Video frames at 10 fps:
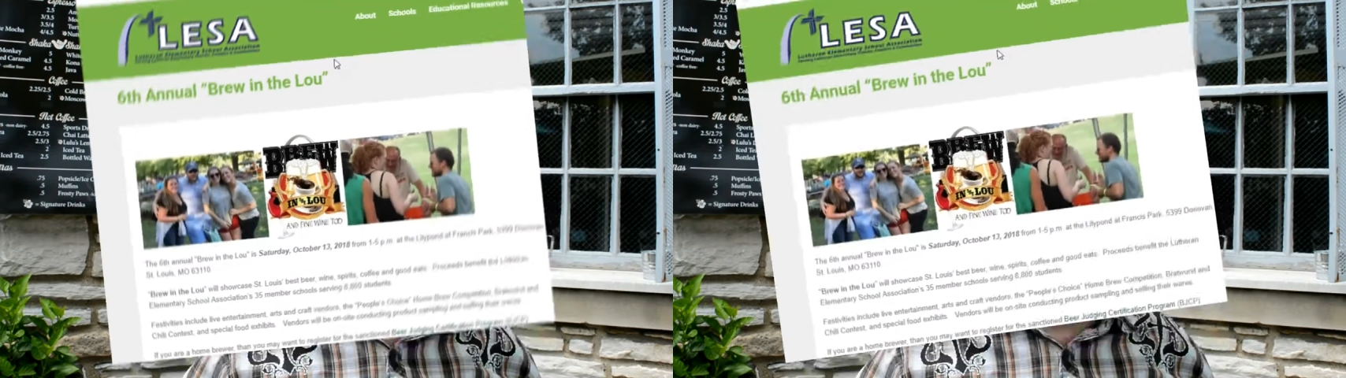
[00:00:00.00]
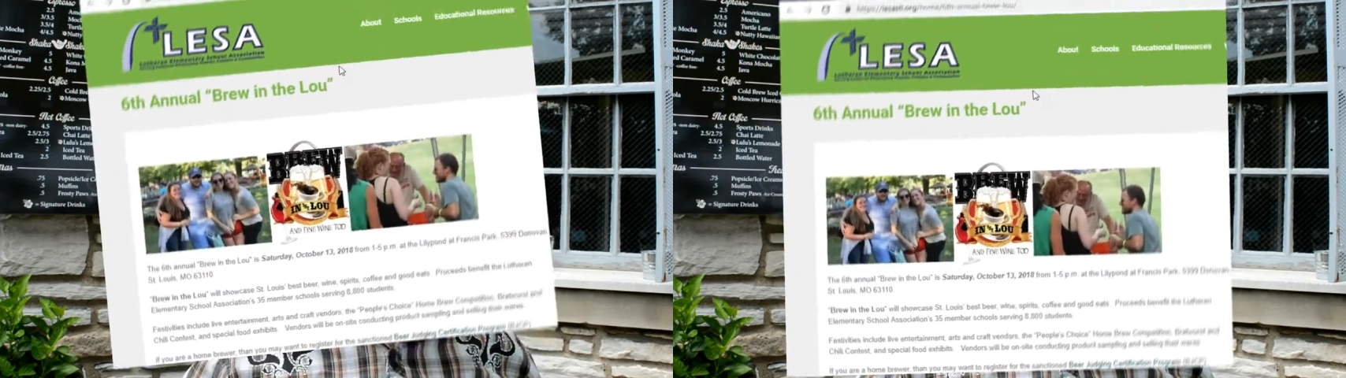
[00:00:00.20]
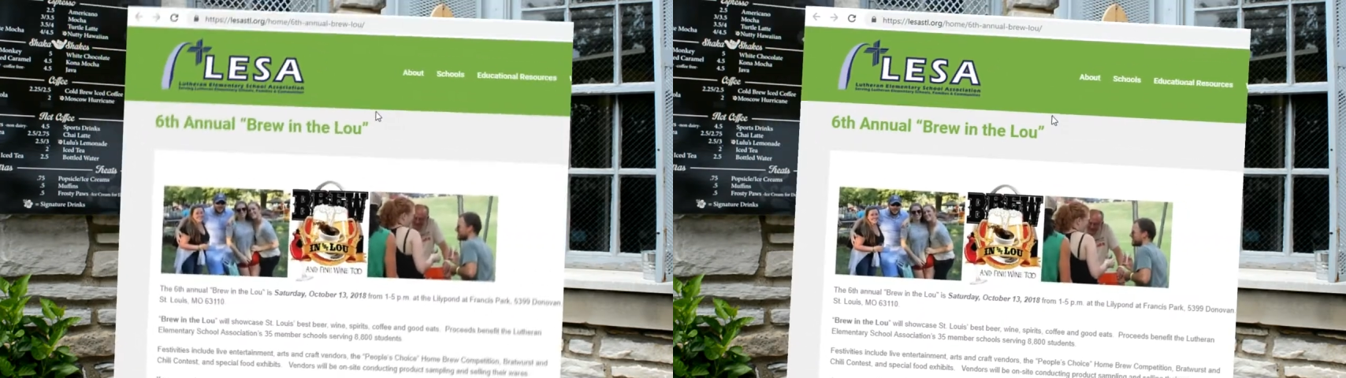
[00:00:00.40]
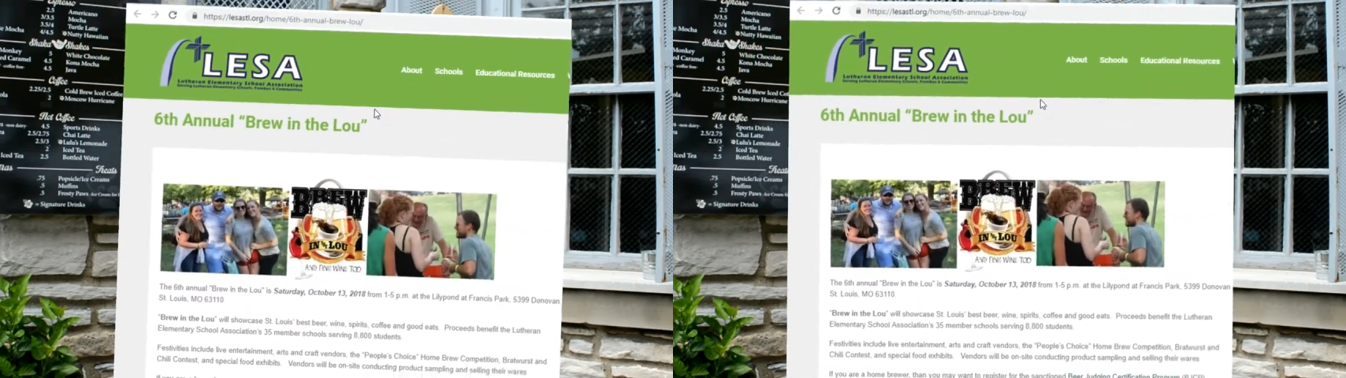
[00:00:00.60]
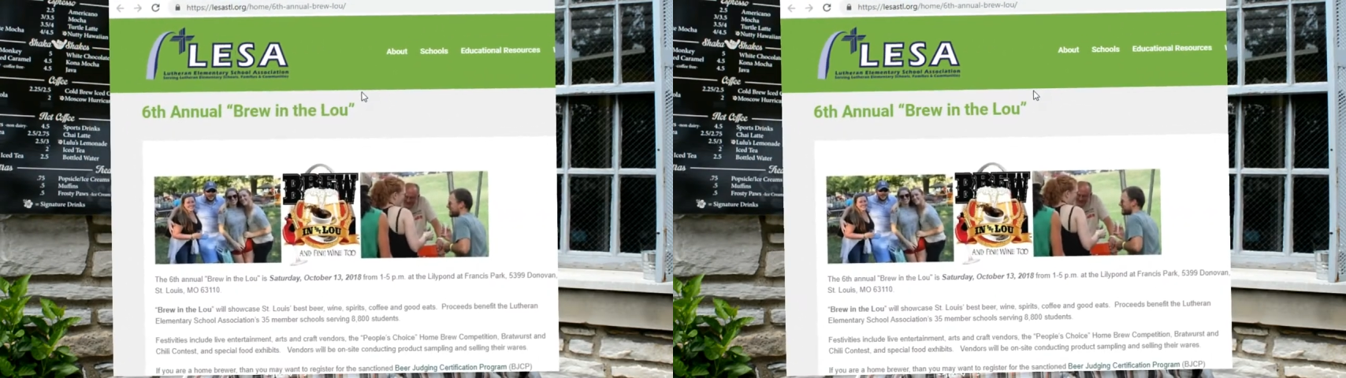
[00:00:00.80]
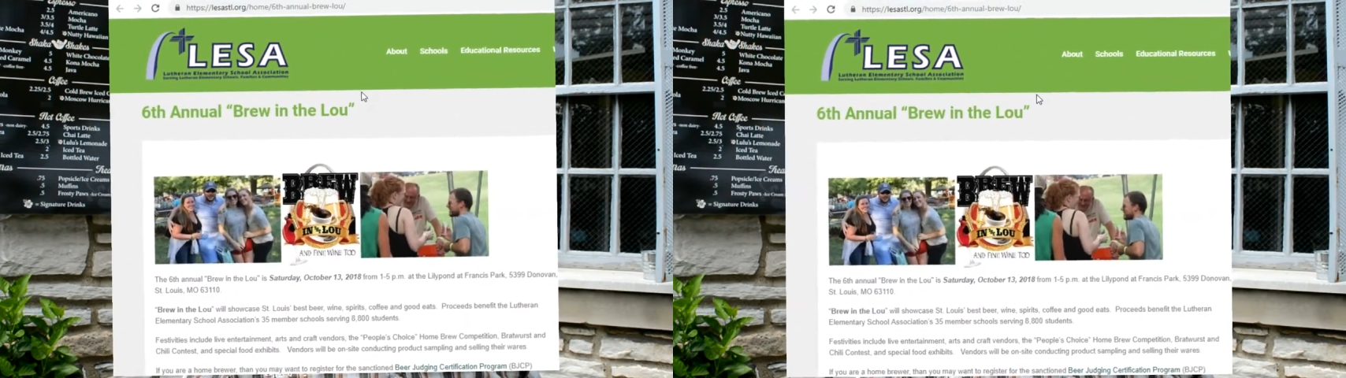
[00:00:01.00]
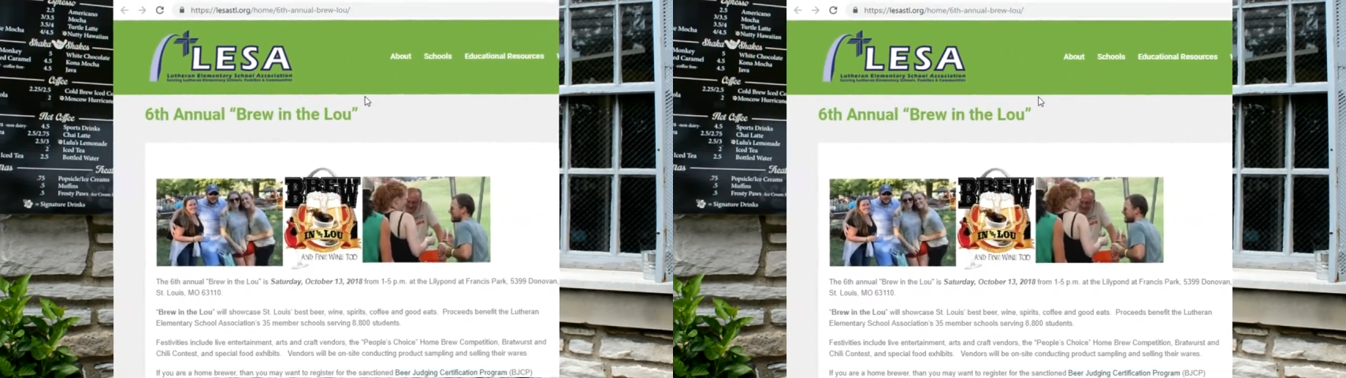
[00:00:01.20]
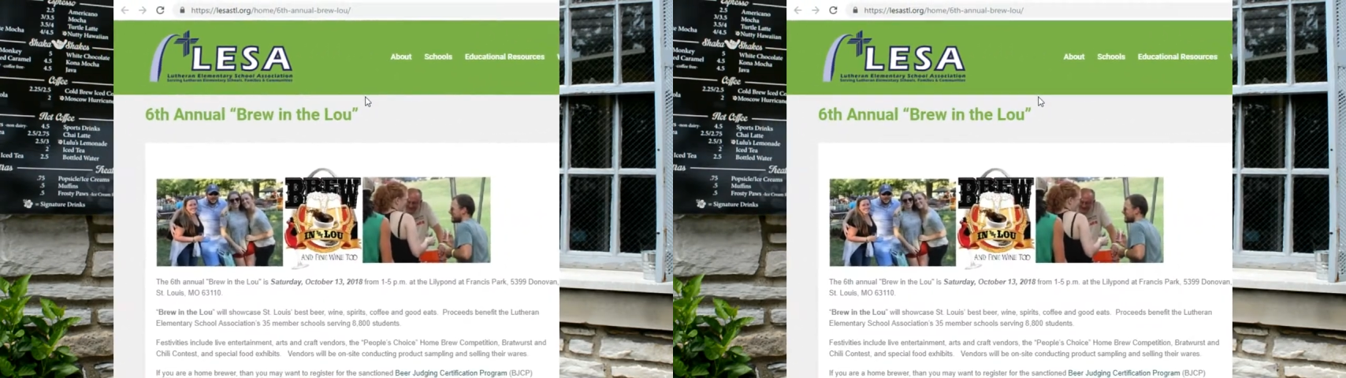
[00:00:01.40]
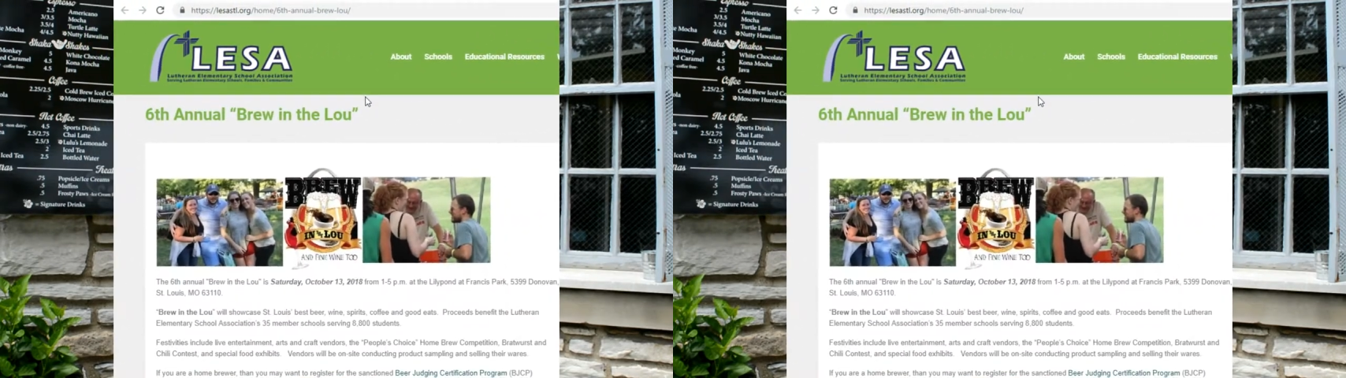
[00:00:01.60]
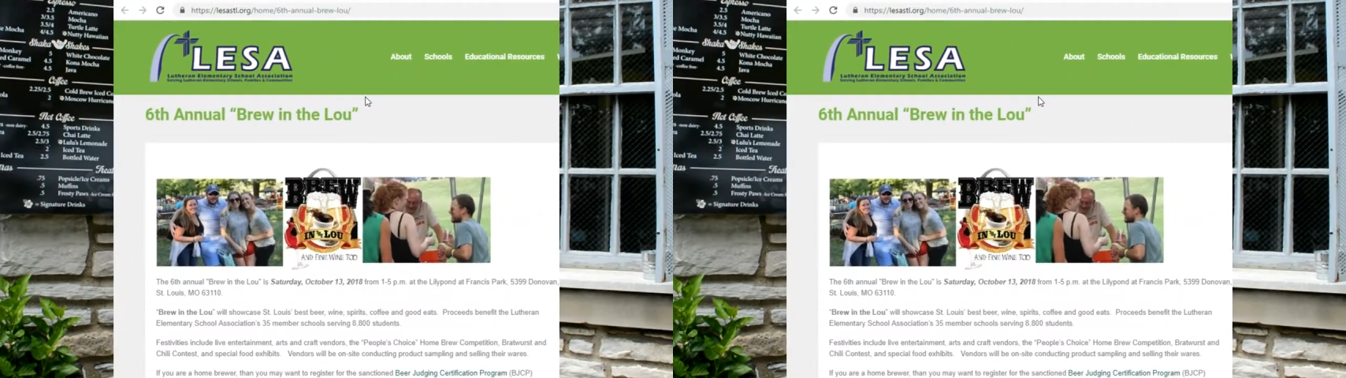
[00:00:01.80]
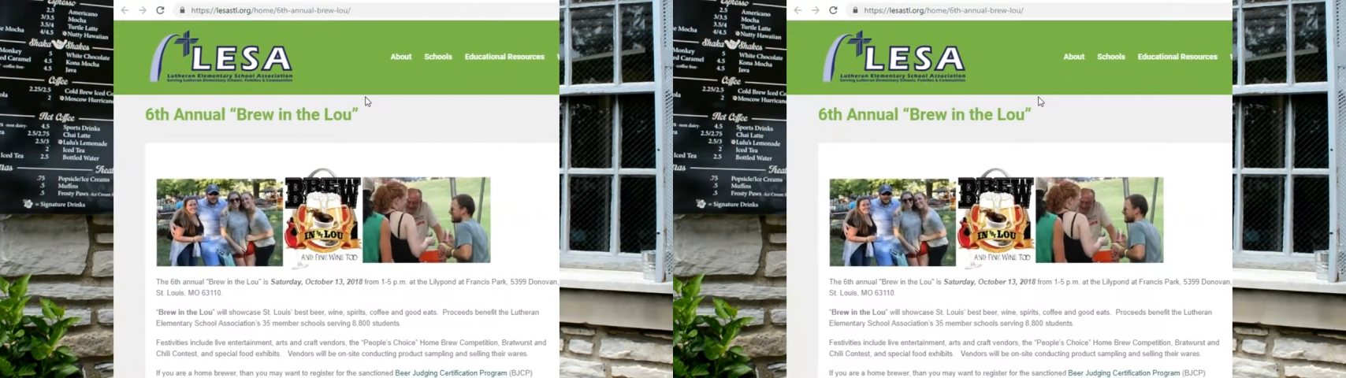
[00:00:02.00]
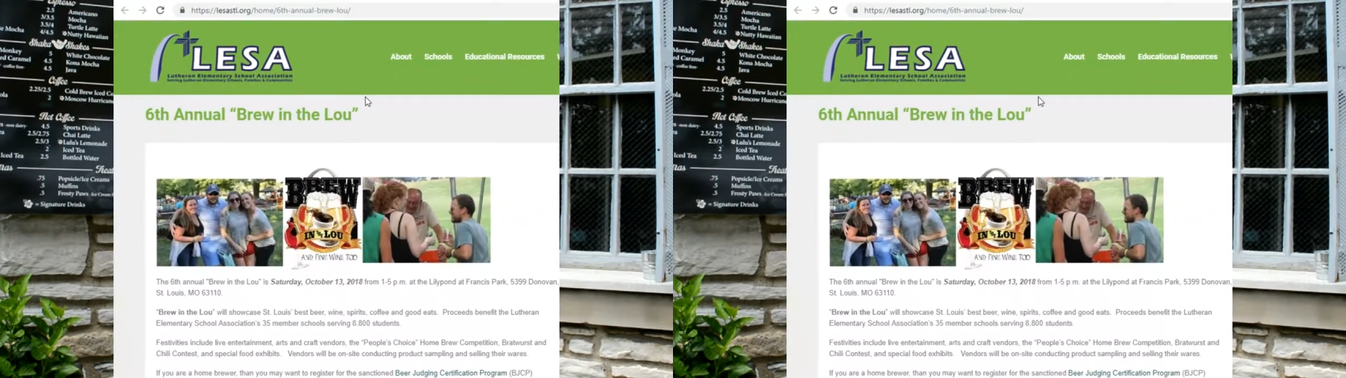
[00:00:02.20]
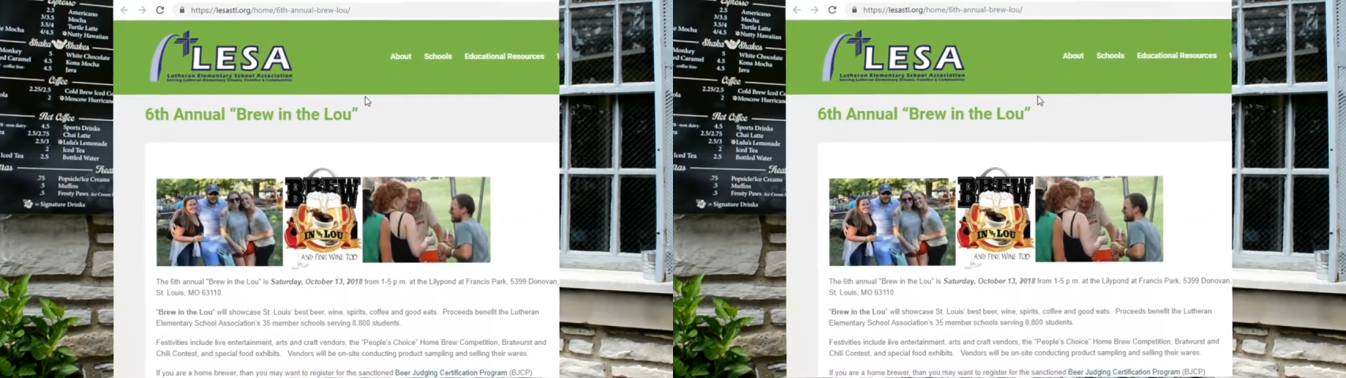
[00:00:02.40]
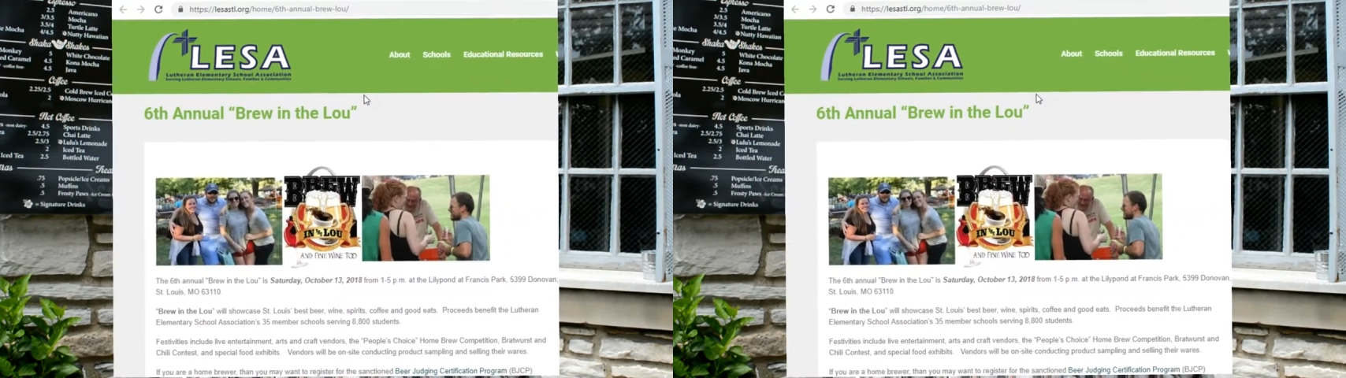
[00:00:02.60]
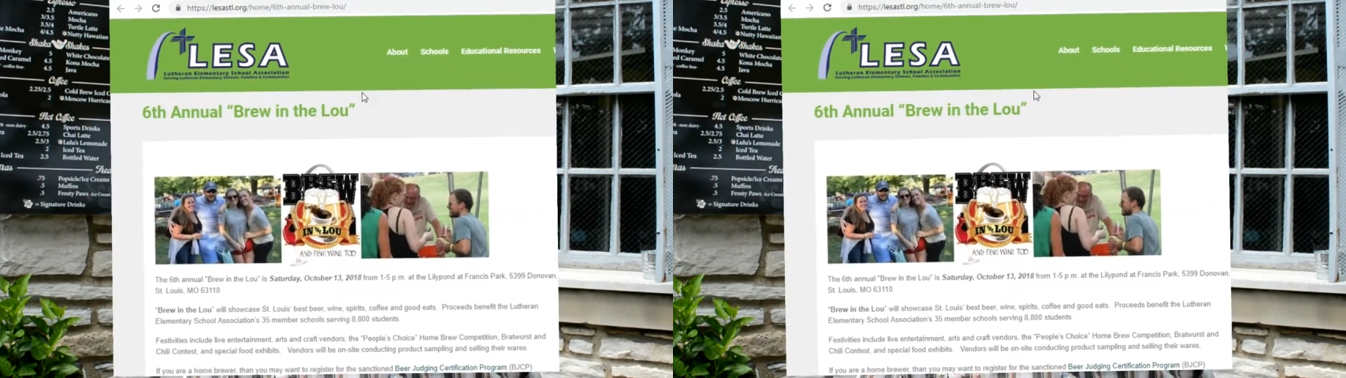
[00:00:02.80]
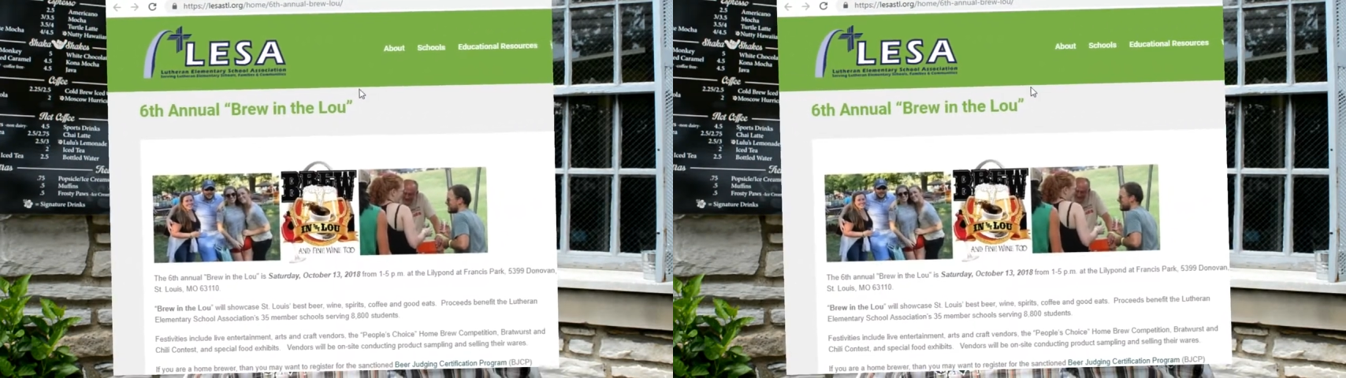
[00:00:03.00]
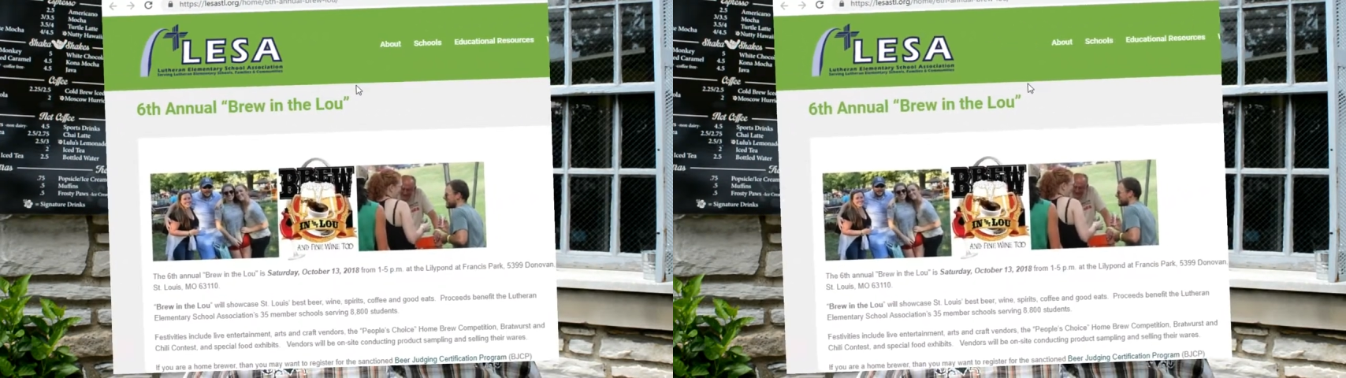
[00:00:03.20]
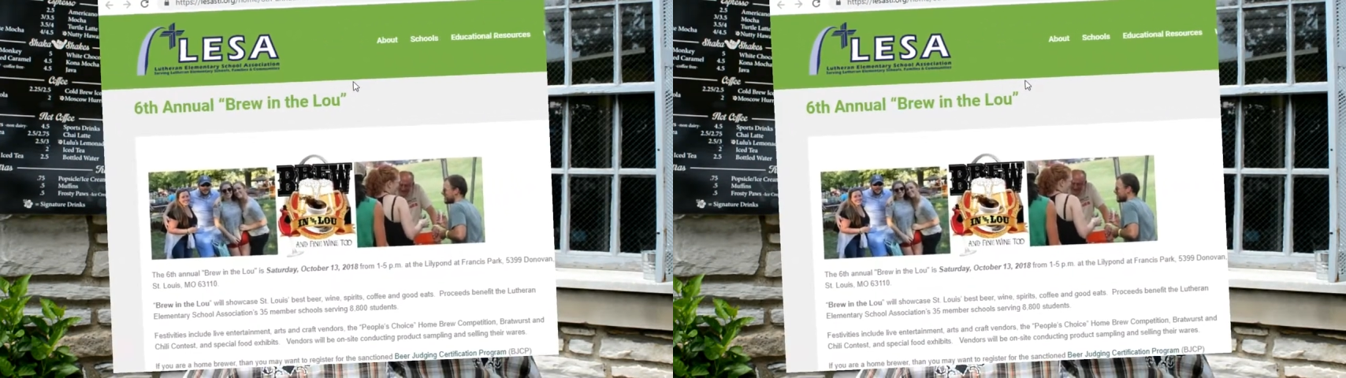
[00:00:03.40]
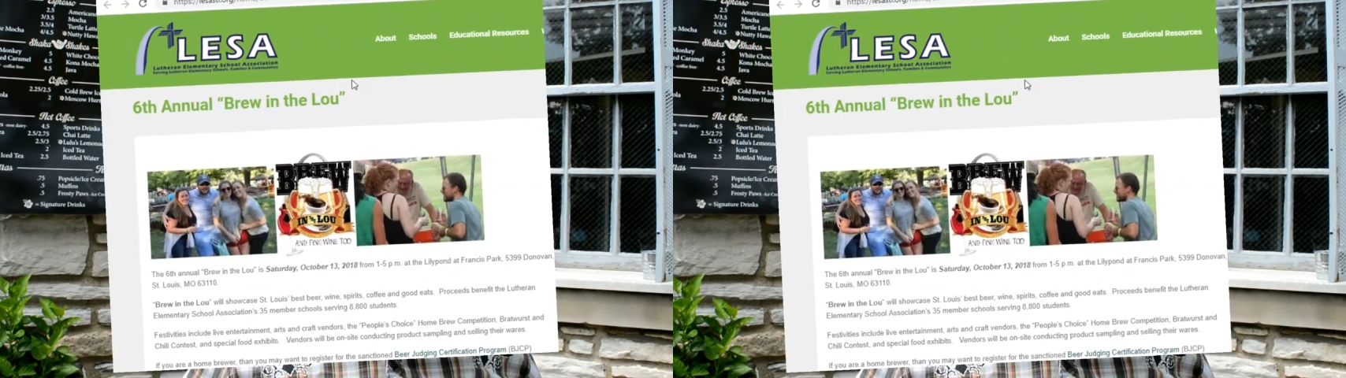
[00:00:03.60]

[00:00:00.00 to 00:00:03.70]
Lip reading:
Nobody's mouth can be seen.